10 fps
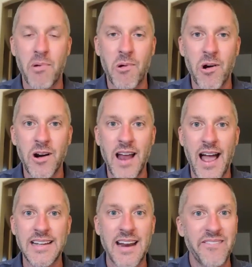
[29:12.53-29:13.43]
board
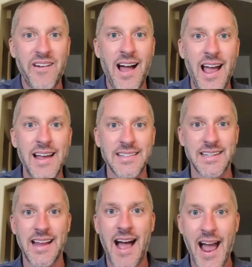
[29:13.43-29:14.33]
identifies
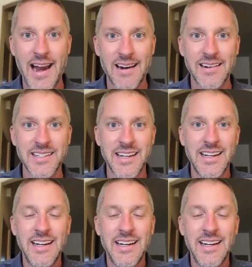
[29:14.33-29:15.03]
and hires